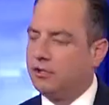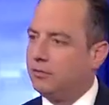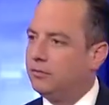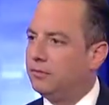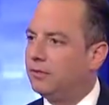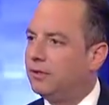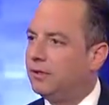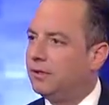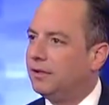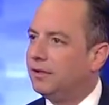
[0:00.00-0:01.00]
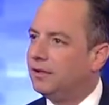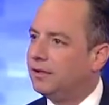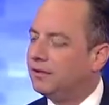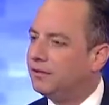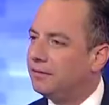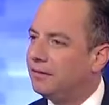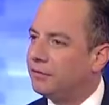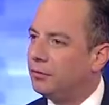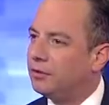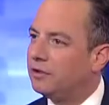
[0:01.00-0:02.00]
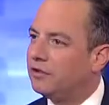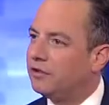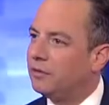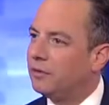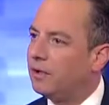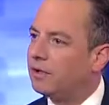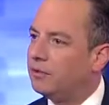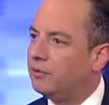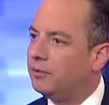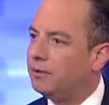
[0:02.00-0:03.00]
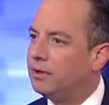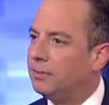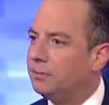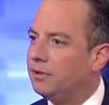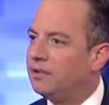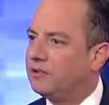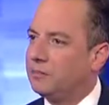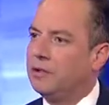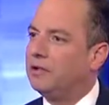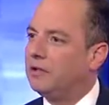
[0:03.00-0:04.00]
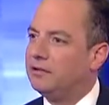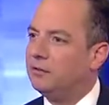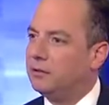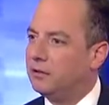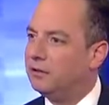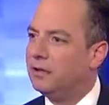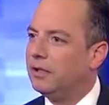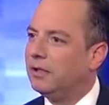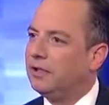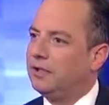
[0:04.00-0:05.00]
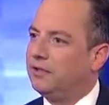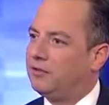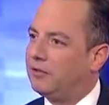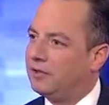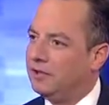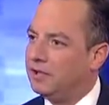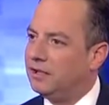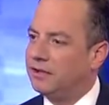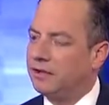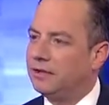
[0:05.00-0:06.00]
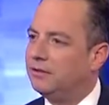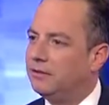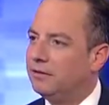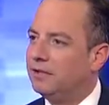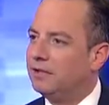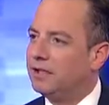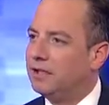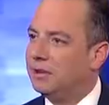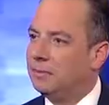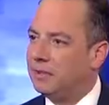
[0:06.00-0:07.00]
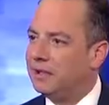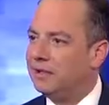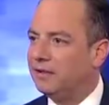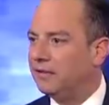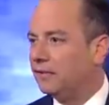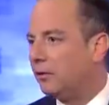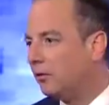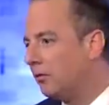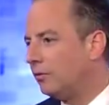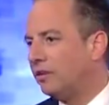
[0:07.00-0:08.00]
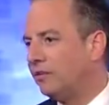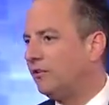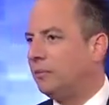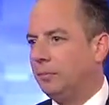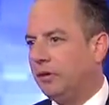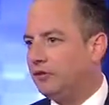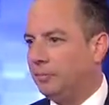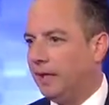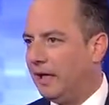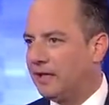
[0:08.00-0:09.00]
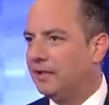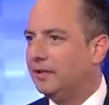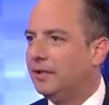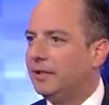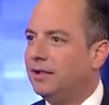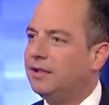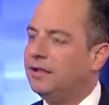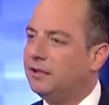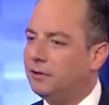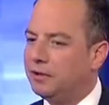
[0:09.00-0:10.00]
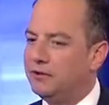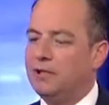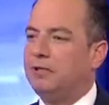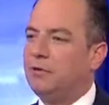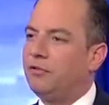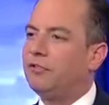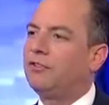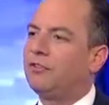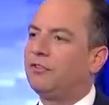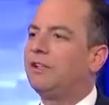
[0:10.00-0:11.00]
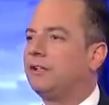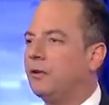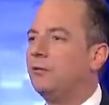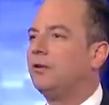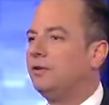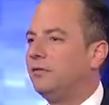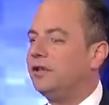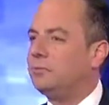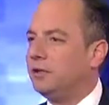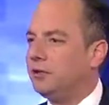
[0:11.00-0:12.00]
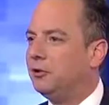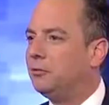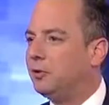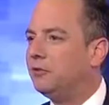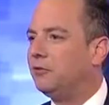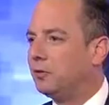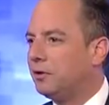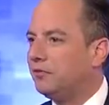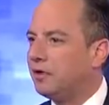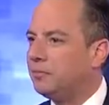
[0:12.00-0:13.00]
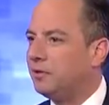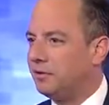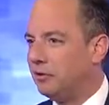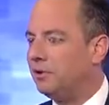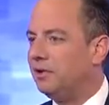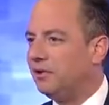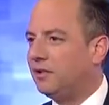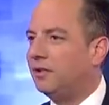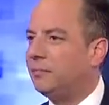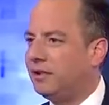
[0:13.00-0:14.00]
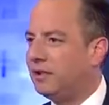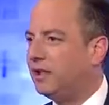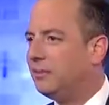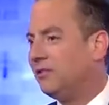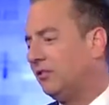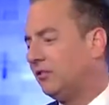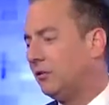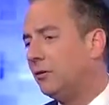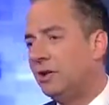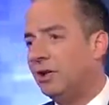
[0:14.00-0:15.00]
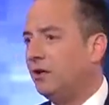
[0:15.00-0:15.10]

cute. And then, of course, you know, Mark Cuban got pretty smart on Twitter and started needling the campaign. And so this is a brushback. Mm -hmm. And, you know, it, it wasn't just like, oh, we'll invite Mark Cuban. It was, we're going to invite Mark Cuban. He's going to play games. And so